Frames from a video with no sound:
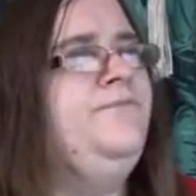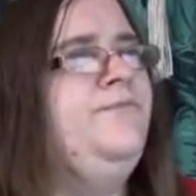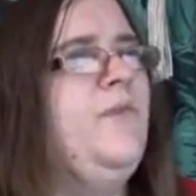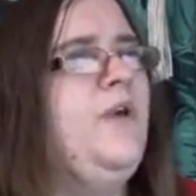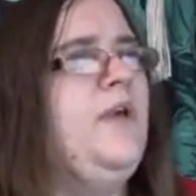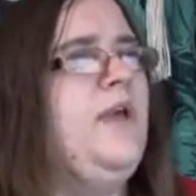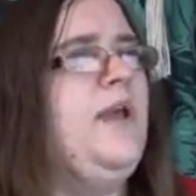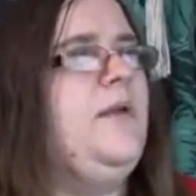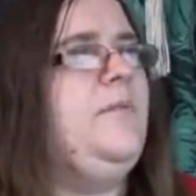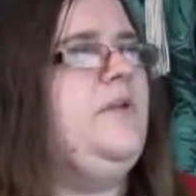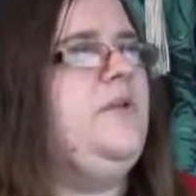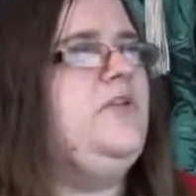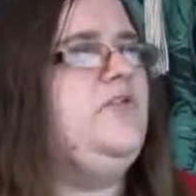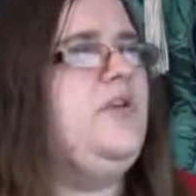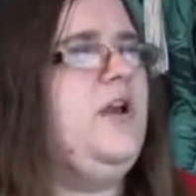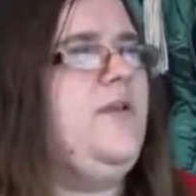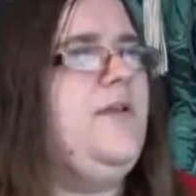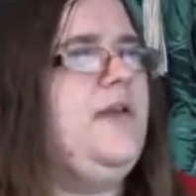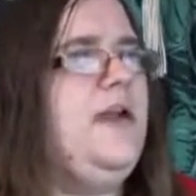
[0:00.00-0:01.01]
Okay, I'm gonna
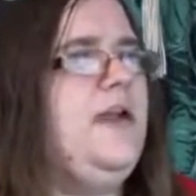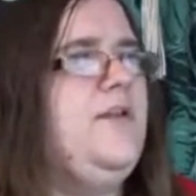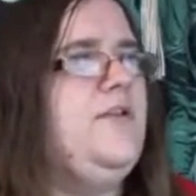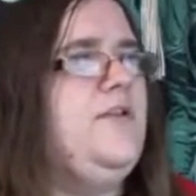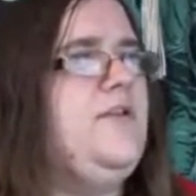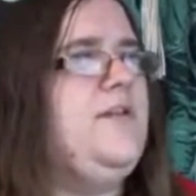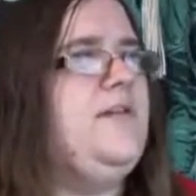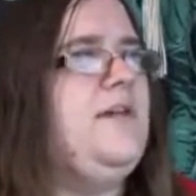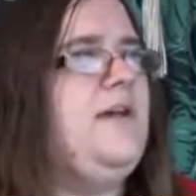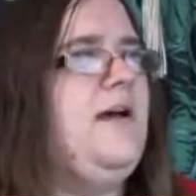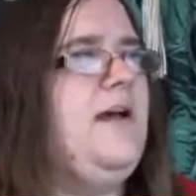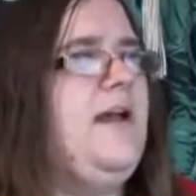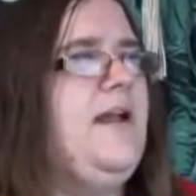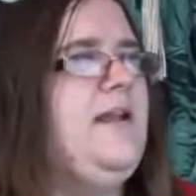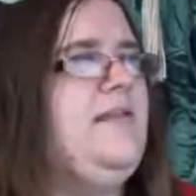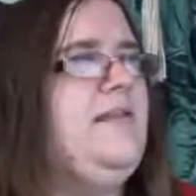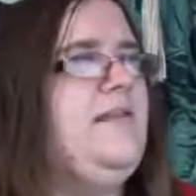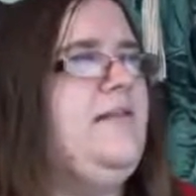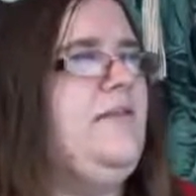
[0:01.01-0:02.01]
try the other
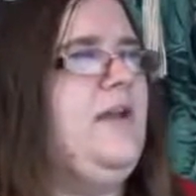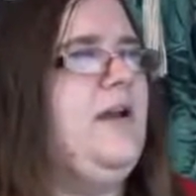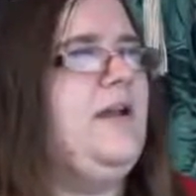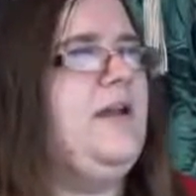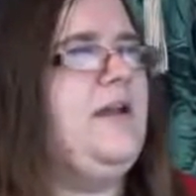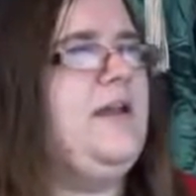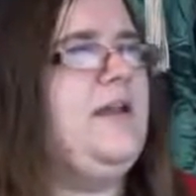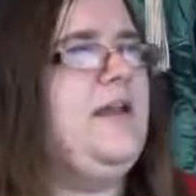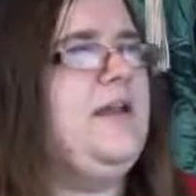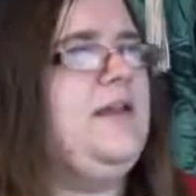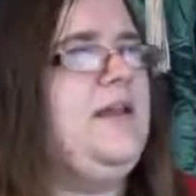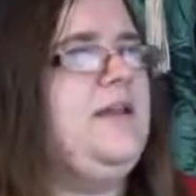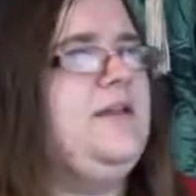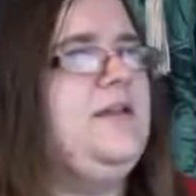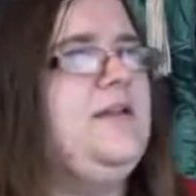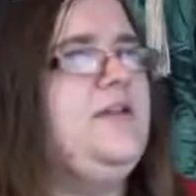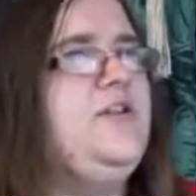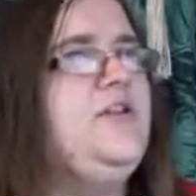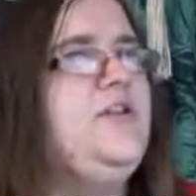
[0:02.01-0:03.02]
side so I can get
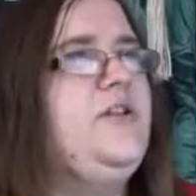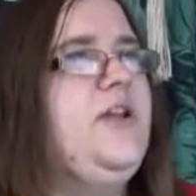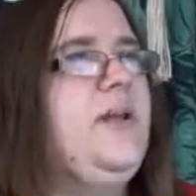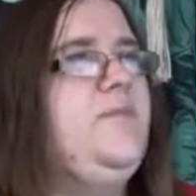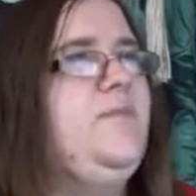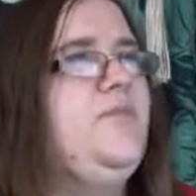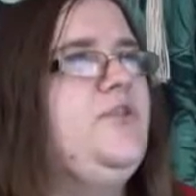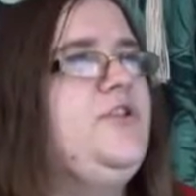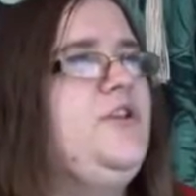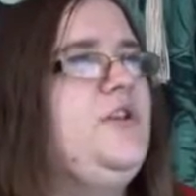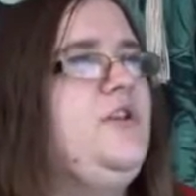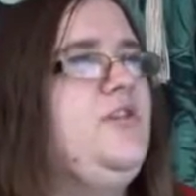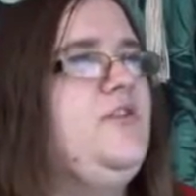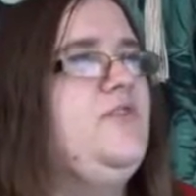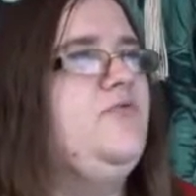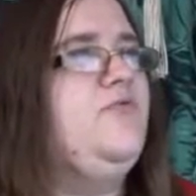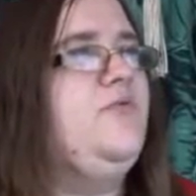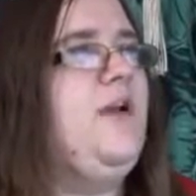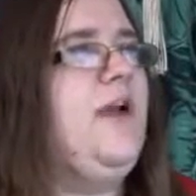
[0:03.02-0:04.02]
the shape
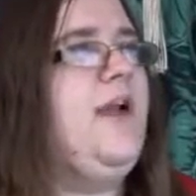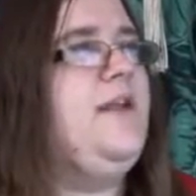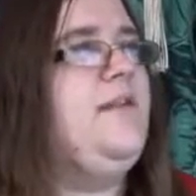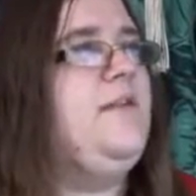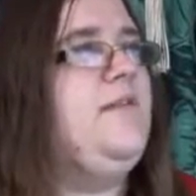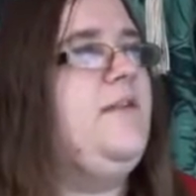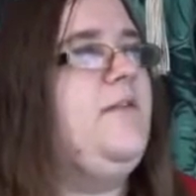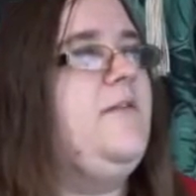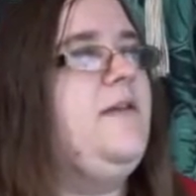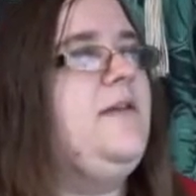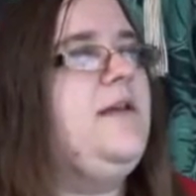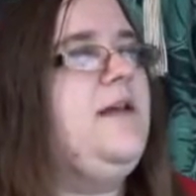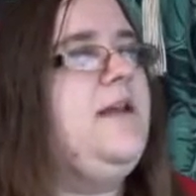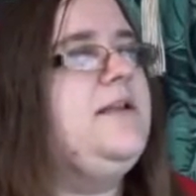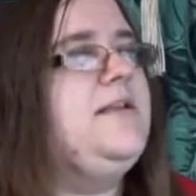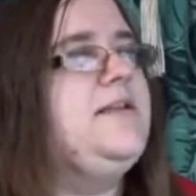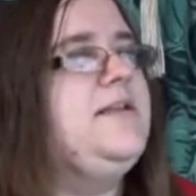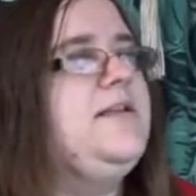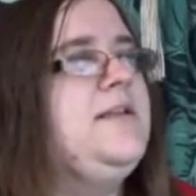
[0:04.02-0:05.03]
just right. So I think
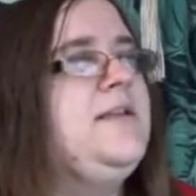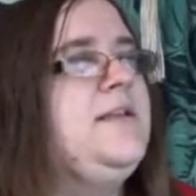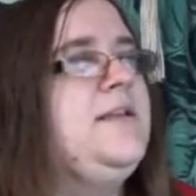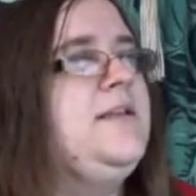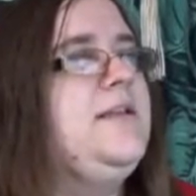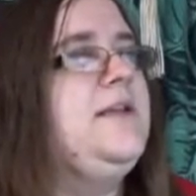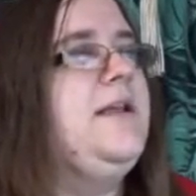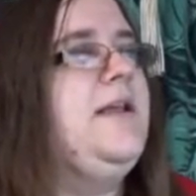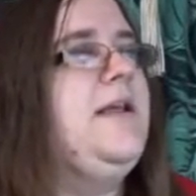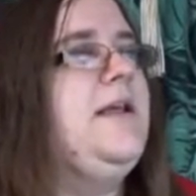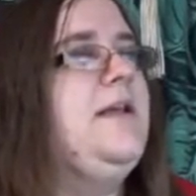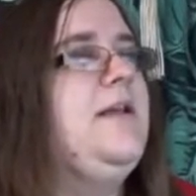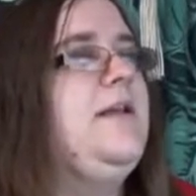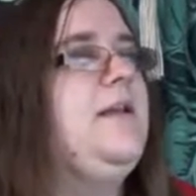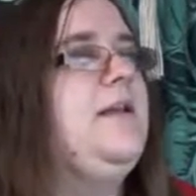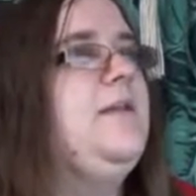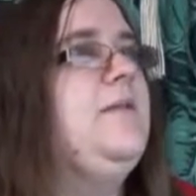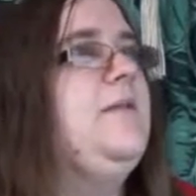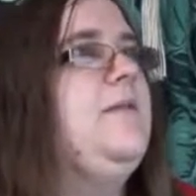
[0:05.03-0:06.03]
I did it
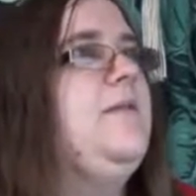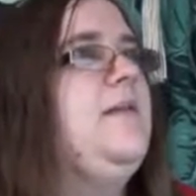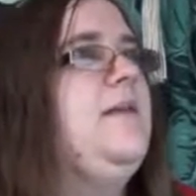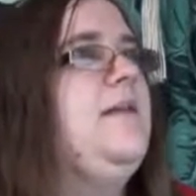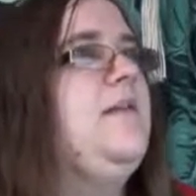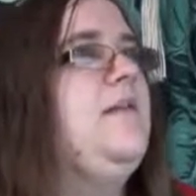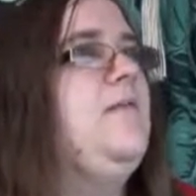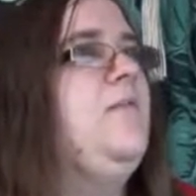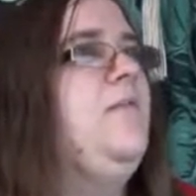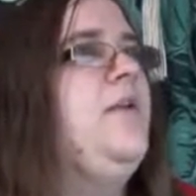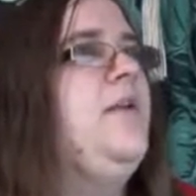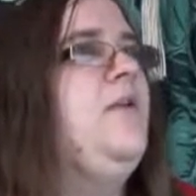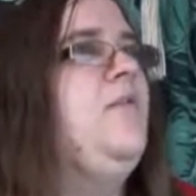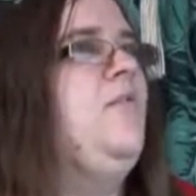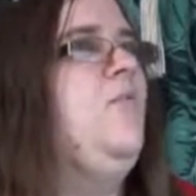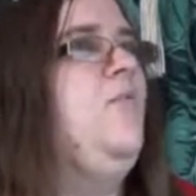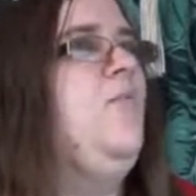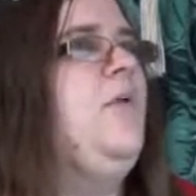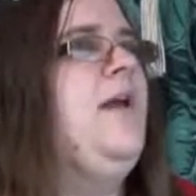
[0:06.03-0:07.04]
like this, but
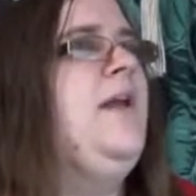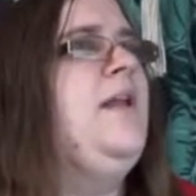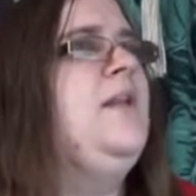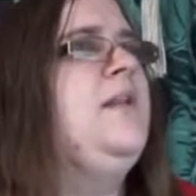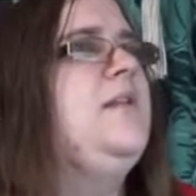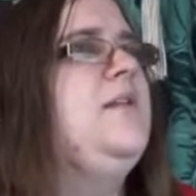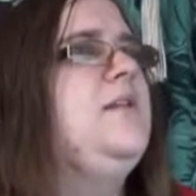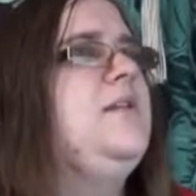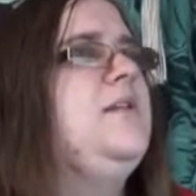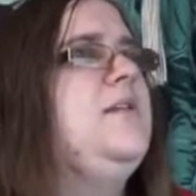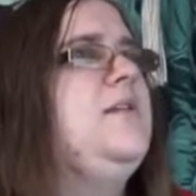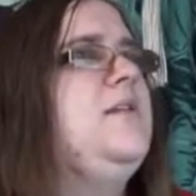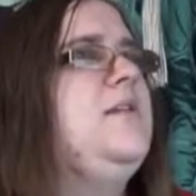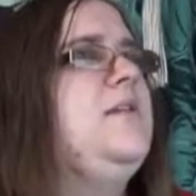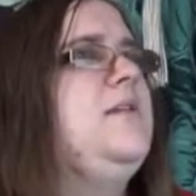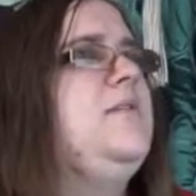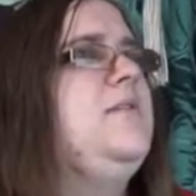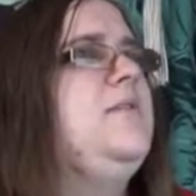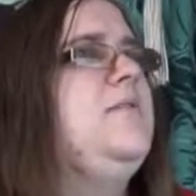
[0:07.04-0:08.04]
it
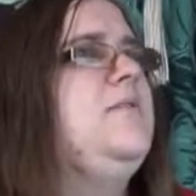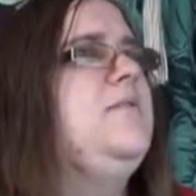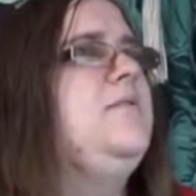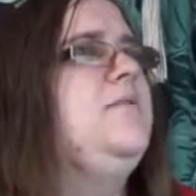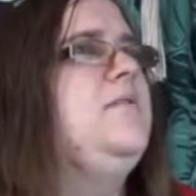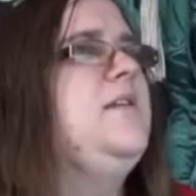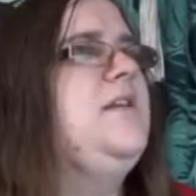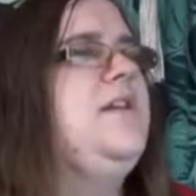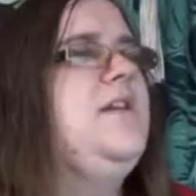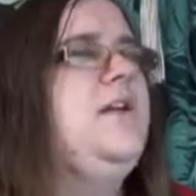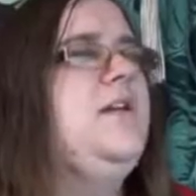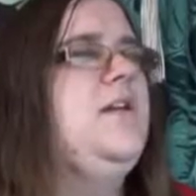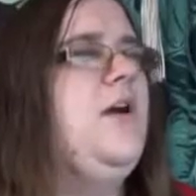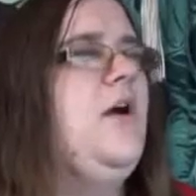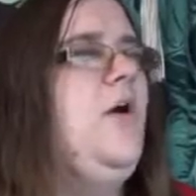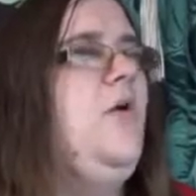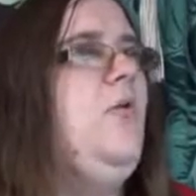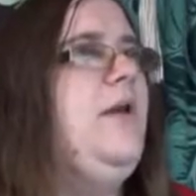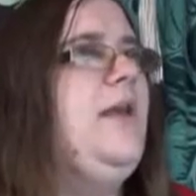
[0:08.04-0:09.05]
went. Did it
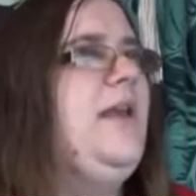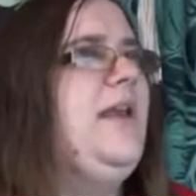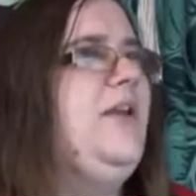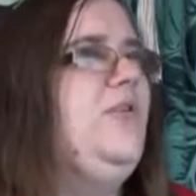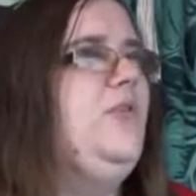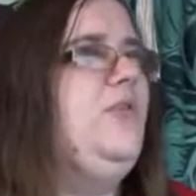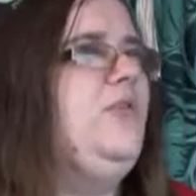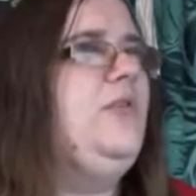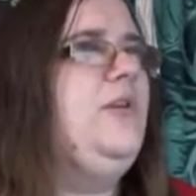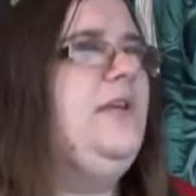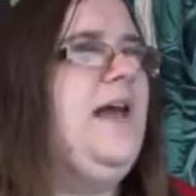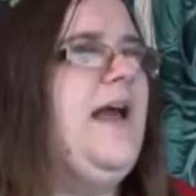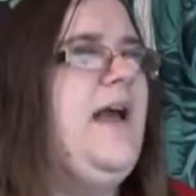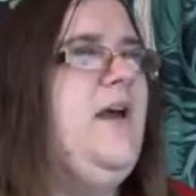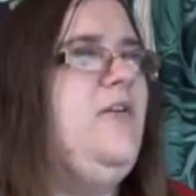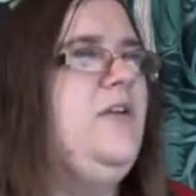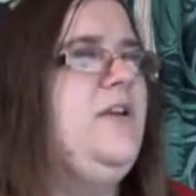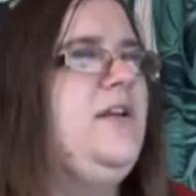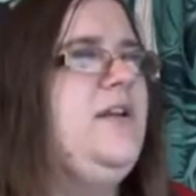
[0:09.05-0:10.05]
go equal
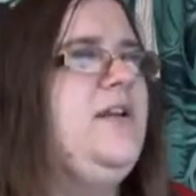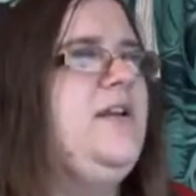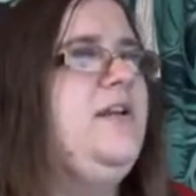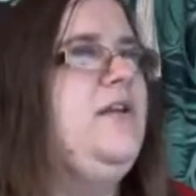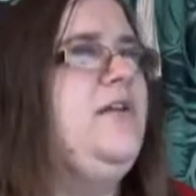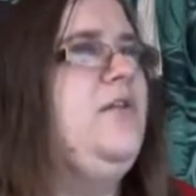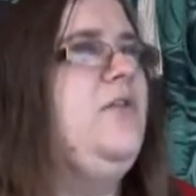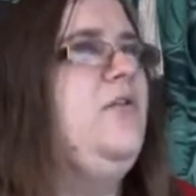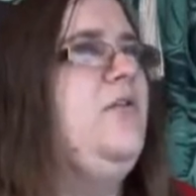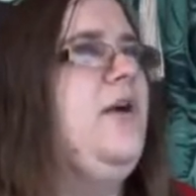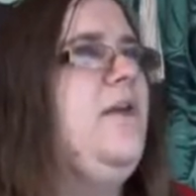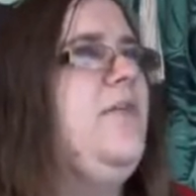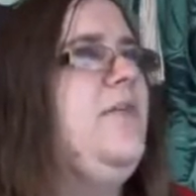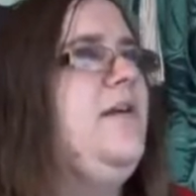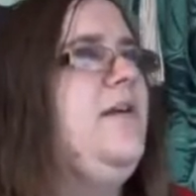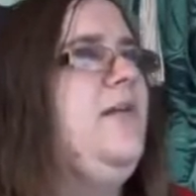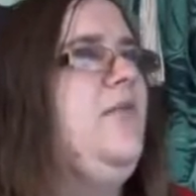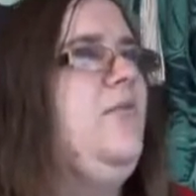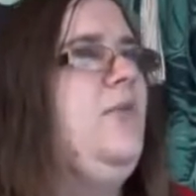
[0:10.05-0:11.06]
out or did it go? I
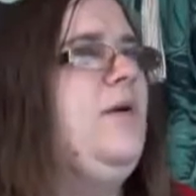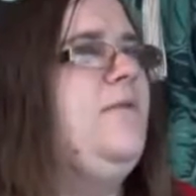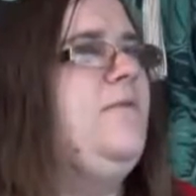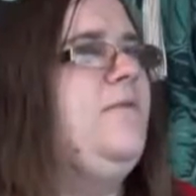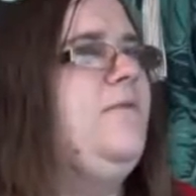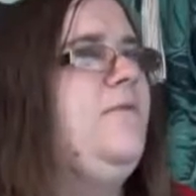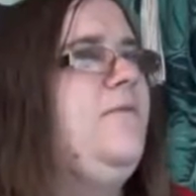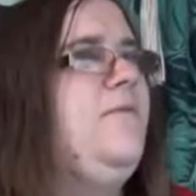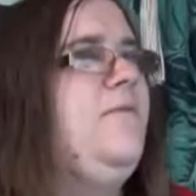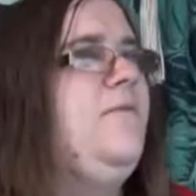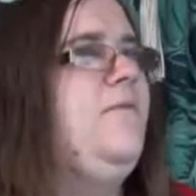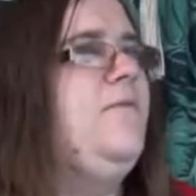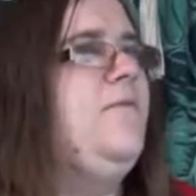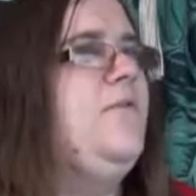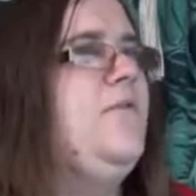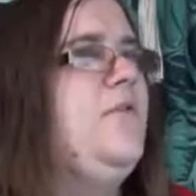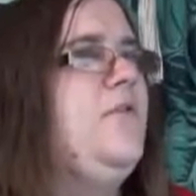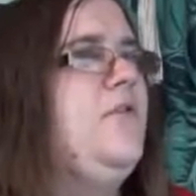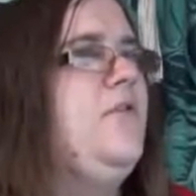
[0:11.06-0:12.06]
think it went
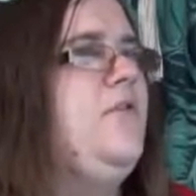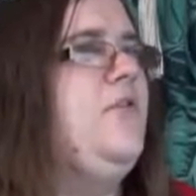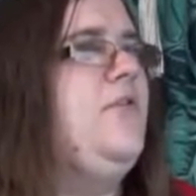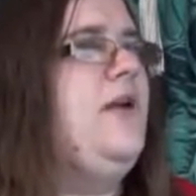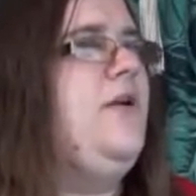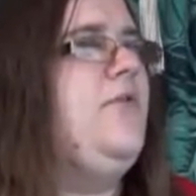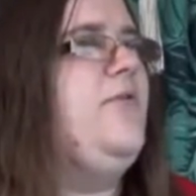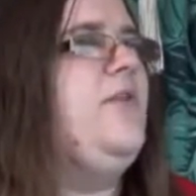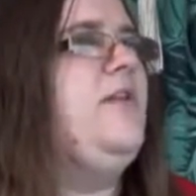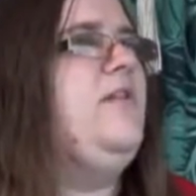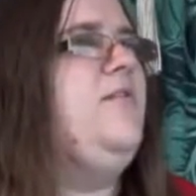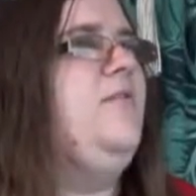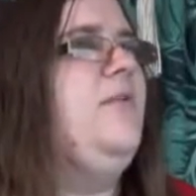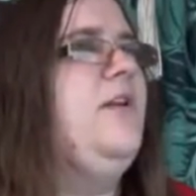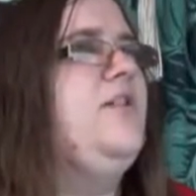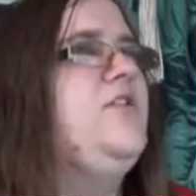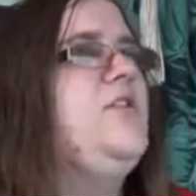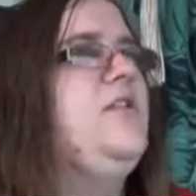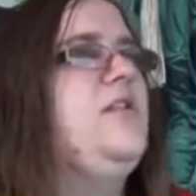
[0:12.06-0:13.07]
further out this
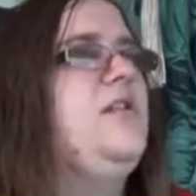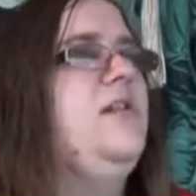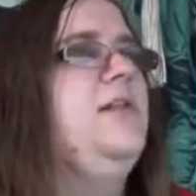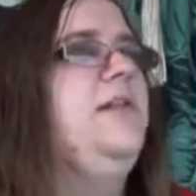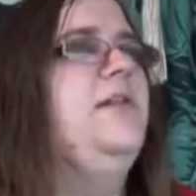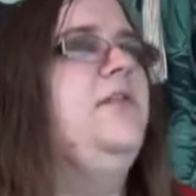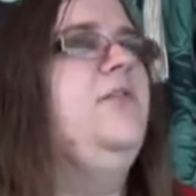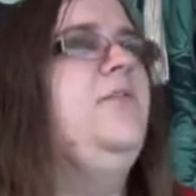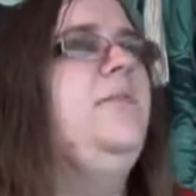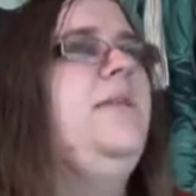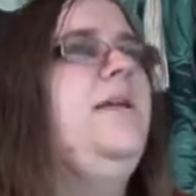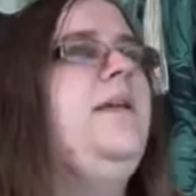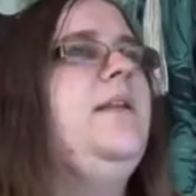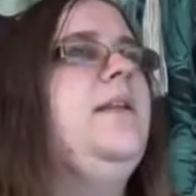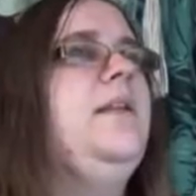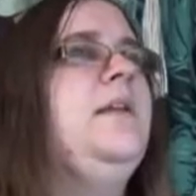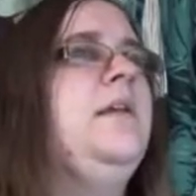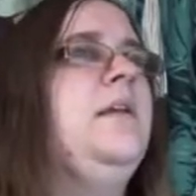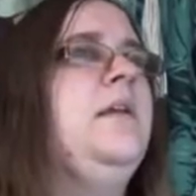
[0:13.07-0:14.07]
way just a little
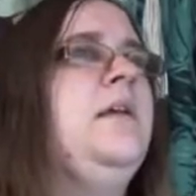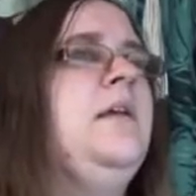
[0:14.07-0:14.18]
bit.